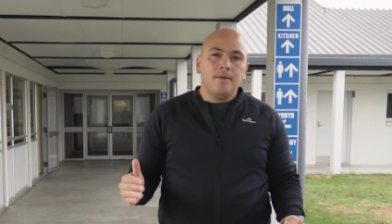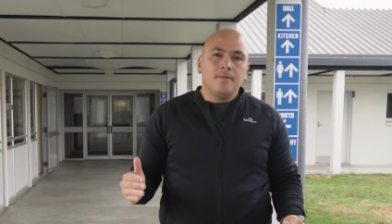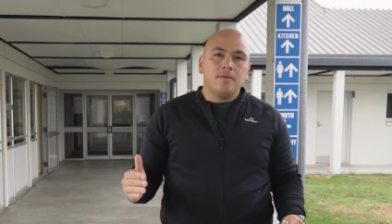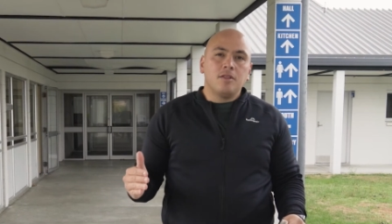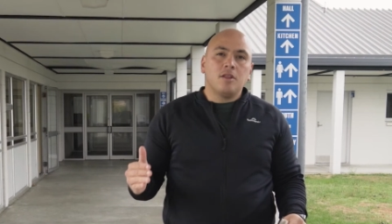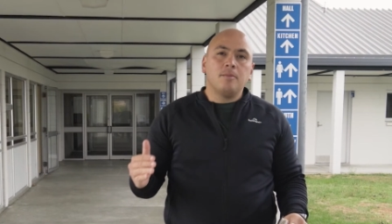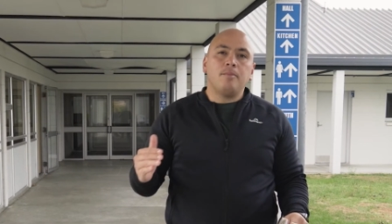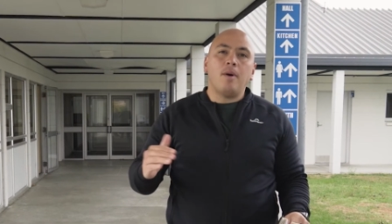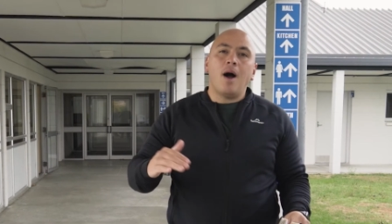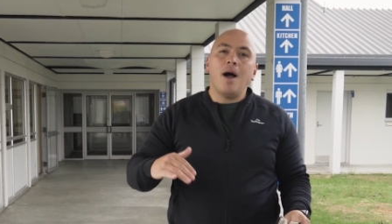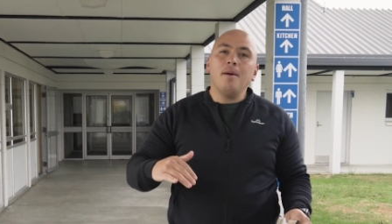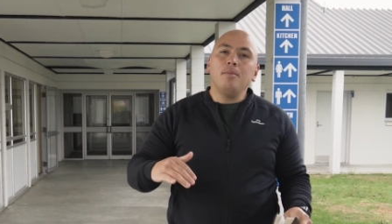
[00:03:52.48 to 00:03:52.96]

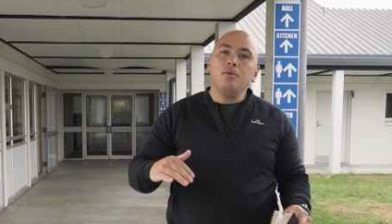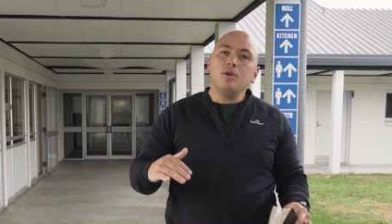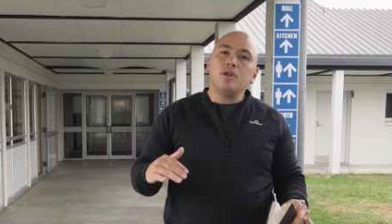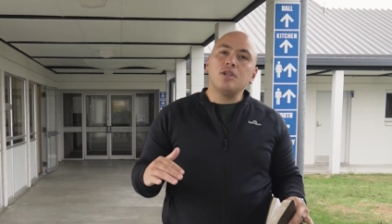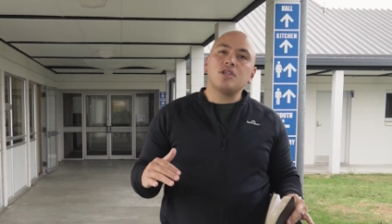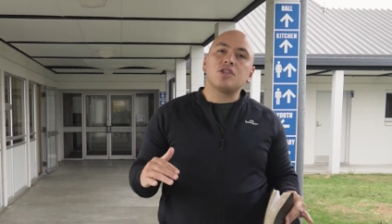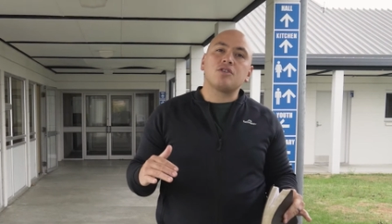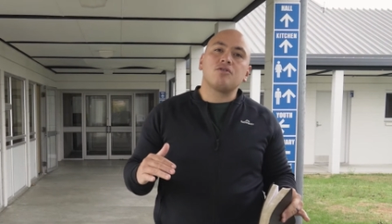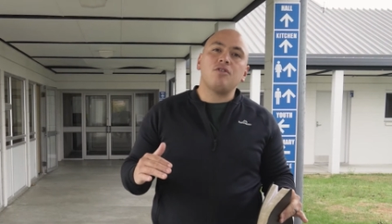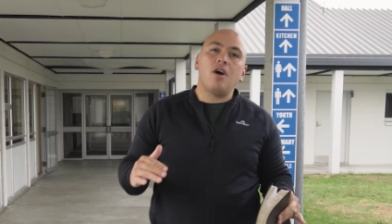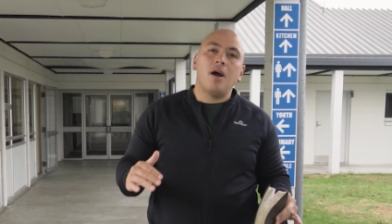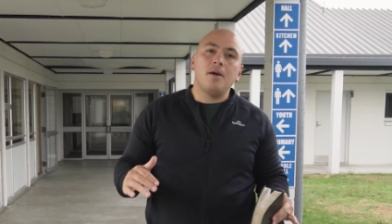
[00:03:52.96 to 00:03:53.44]
The Bible
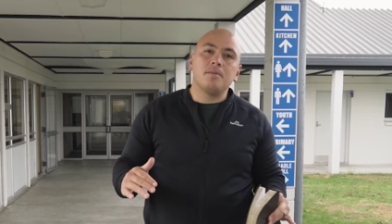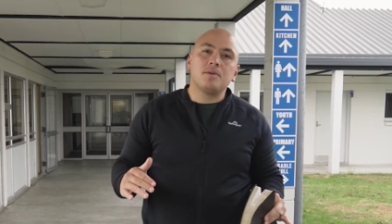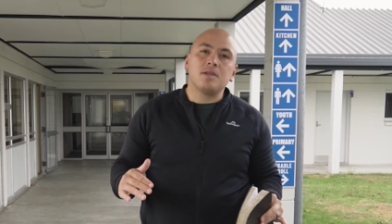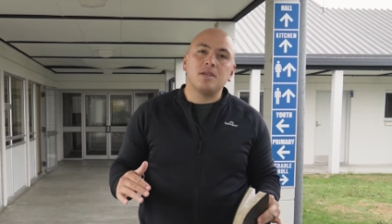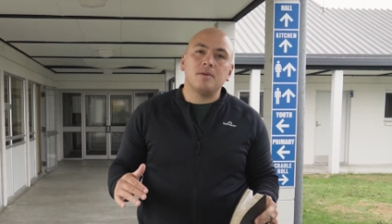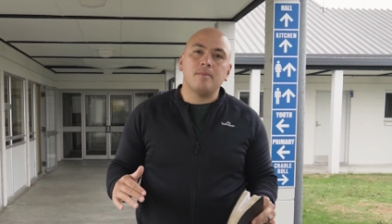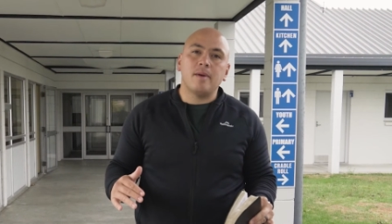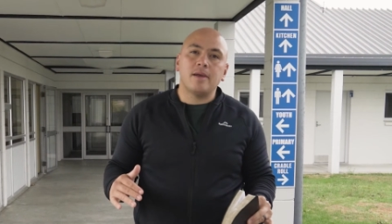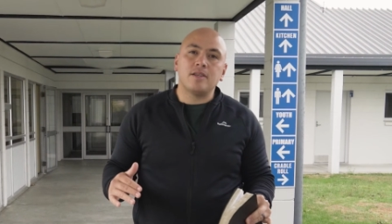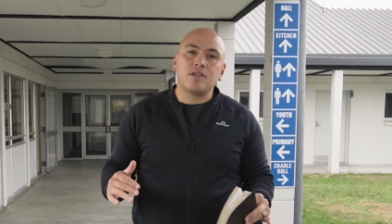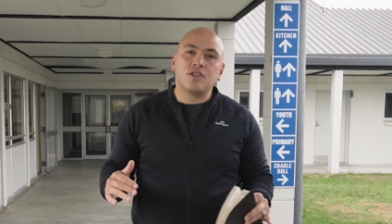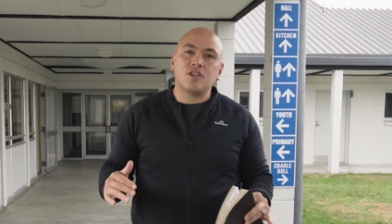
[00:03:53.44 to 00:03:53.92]
describes
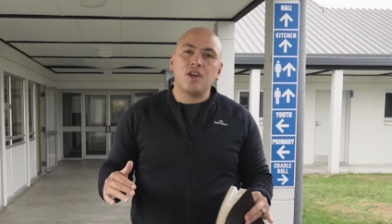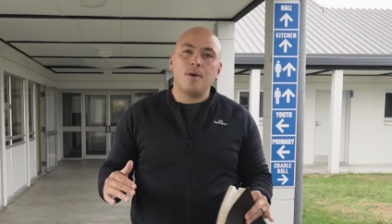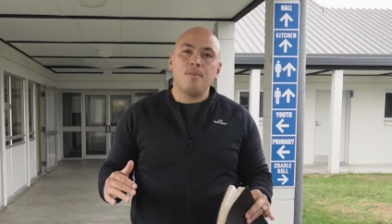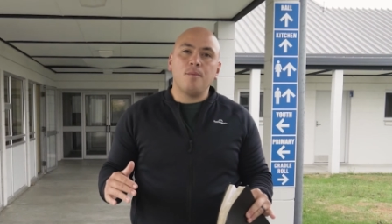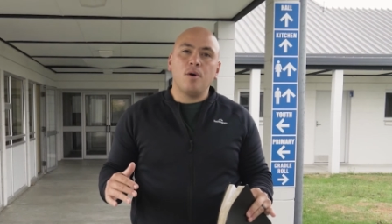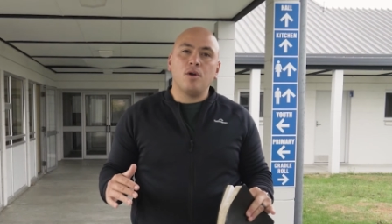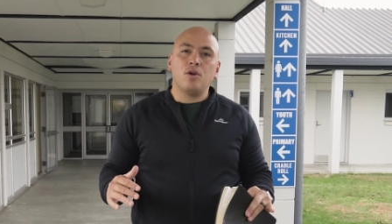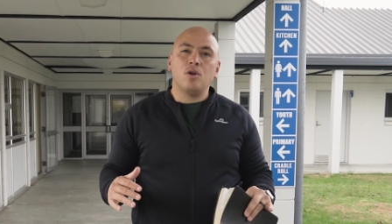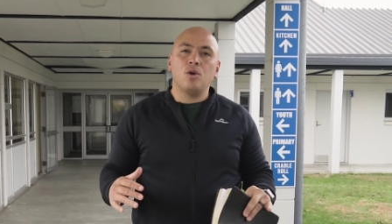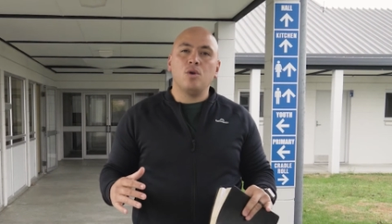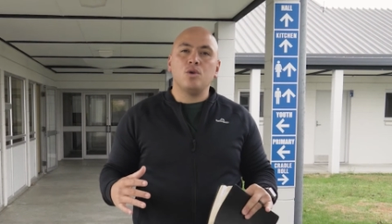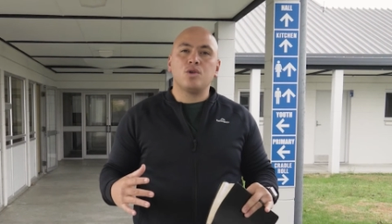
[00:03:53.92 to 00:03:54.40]
him as
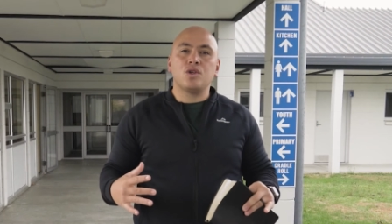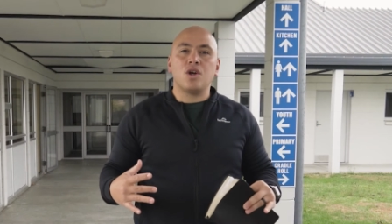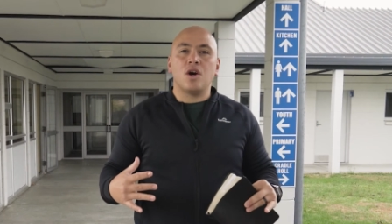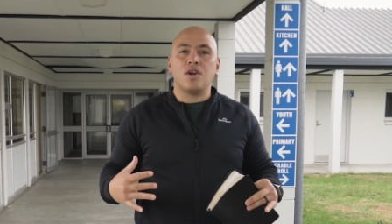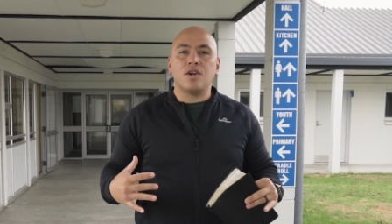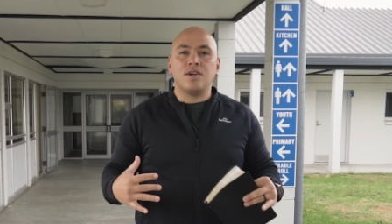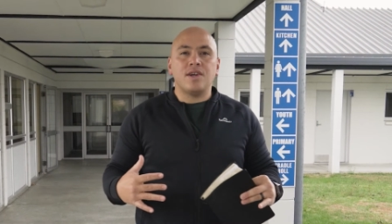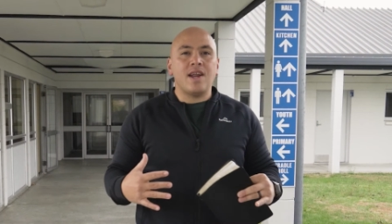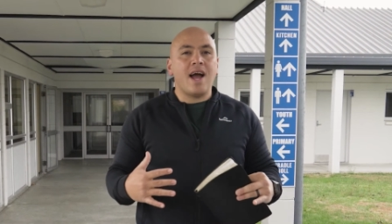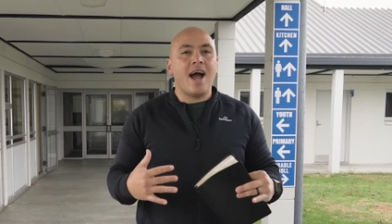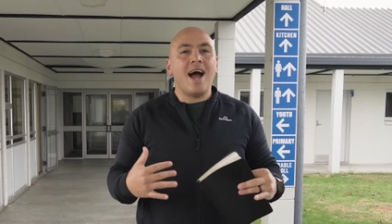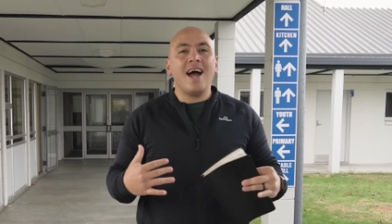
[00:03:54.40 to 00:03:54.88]
someone who's got
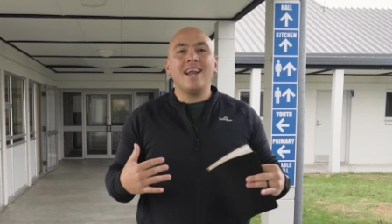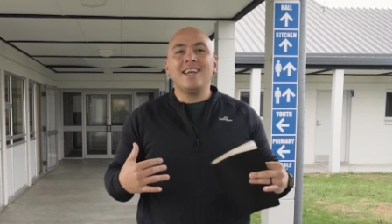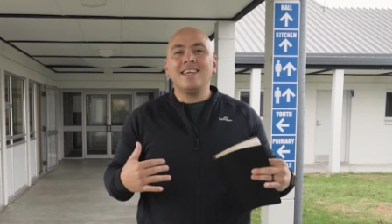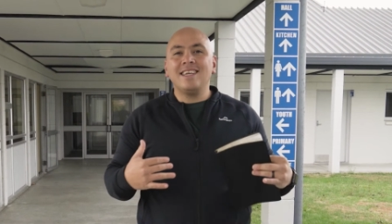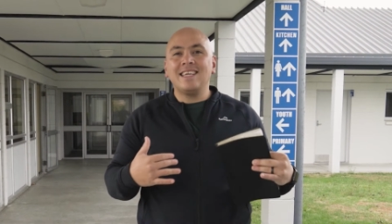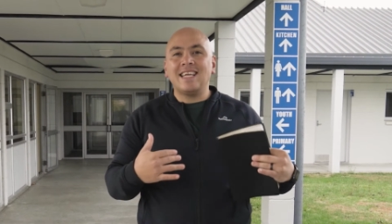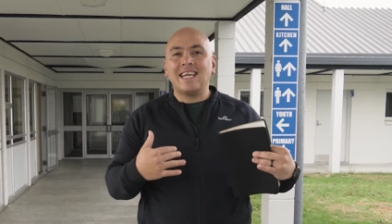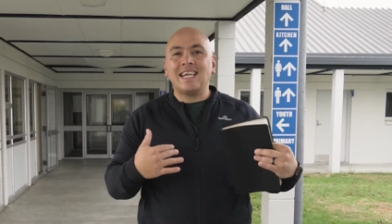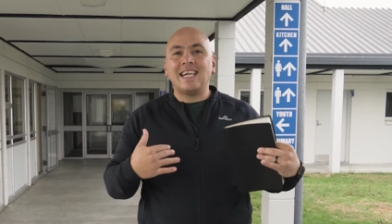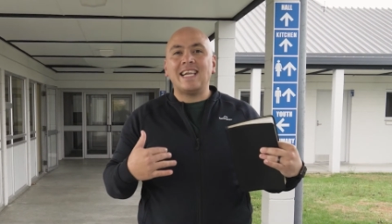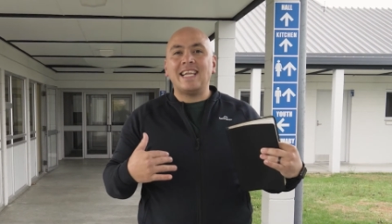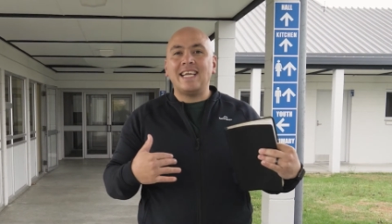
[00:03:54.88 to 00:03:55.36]
an
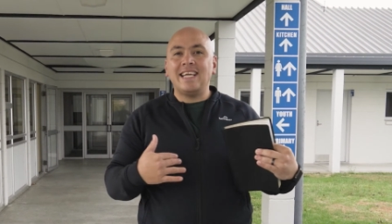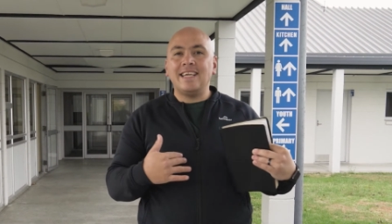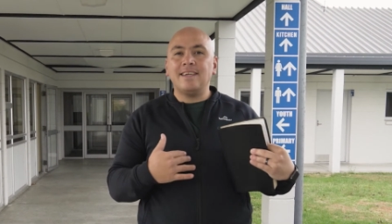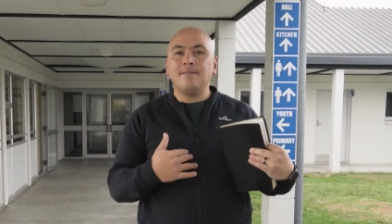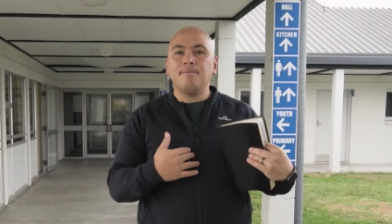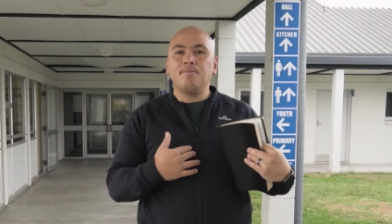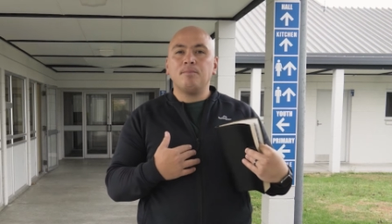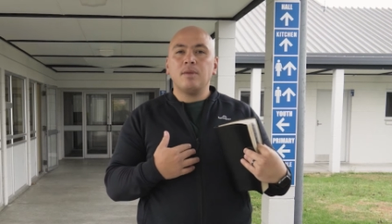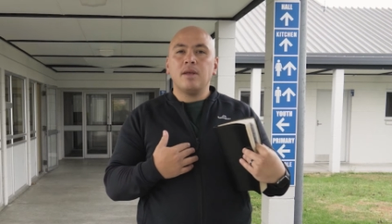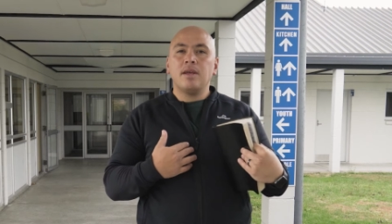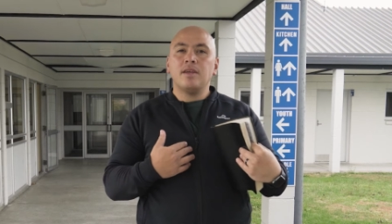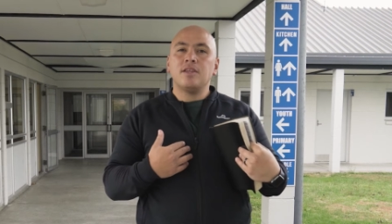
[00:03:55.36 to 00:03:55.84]

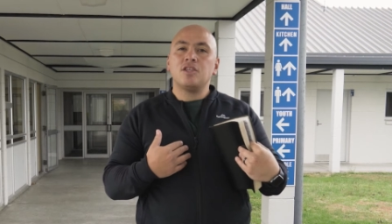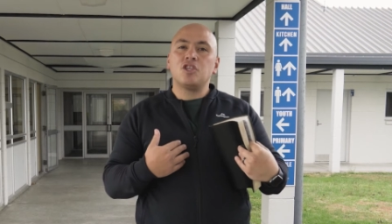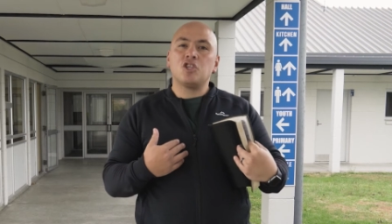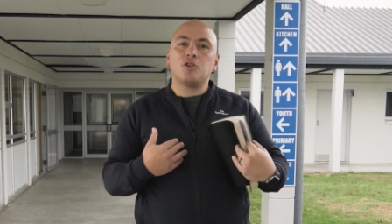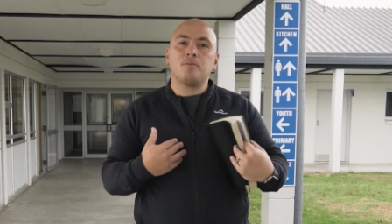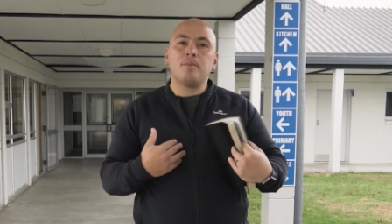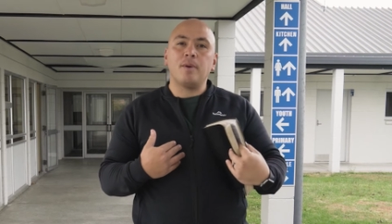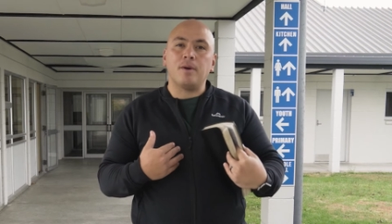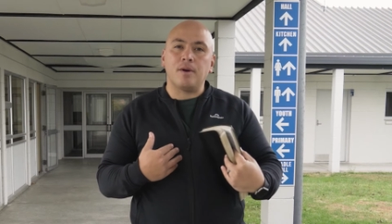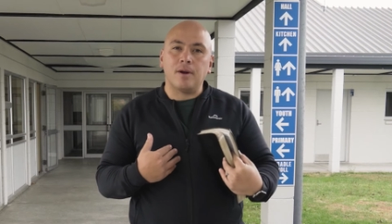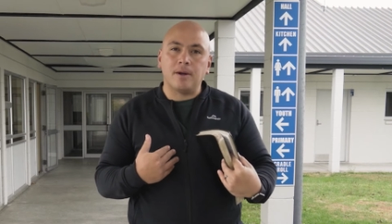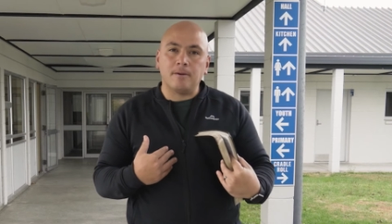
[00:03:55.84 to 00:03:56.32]
unclean
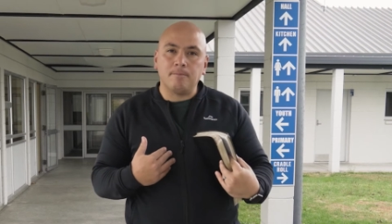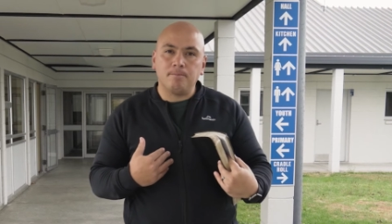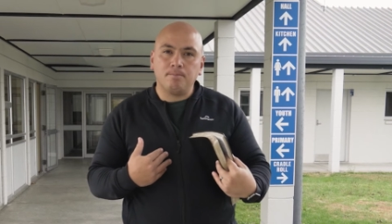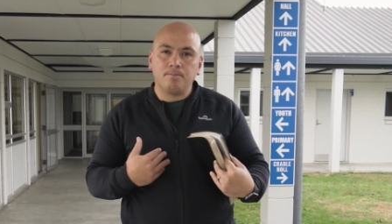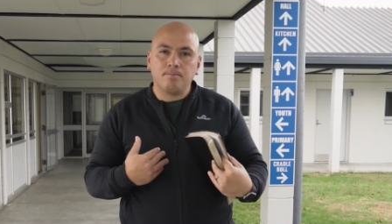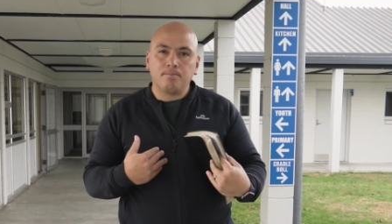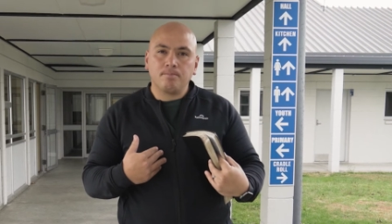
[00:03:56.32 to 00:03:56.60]
spirit.